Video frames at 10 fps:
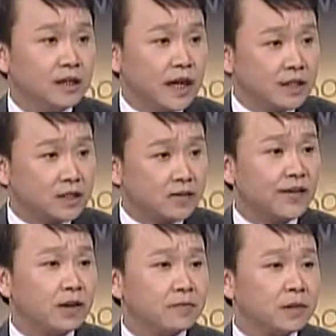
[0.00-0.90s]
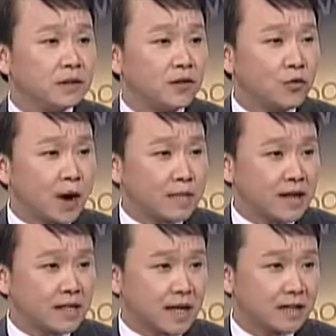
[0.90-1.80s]
in the development of
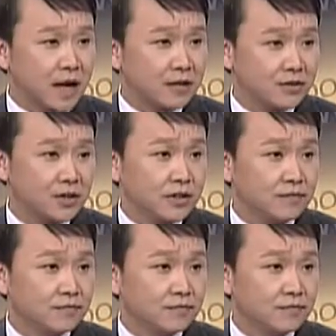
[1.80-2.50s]
WiMAX technology?